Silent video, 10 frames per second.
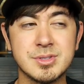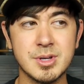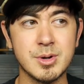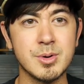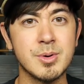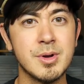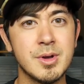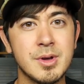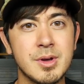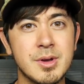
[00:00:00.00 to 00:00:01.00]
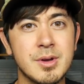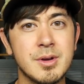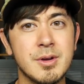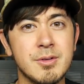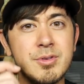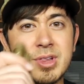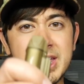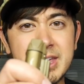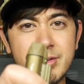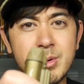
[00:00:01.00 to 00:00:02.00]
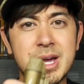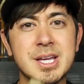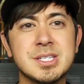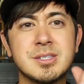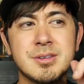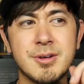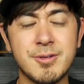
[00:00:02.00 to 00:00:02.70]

So if you like giveaways,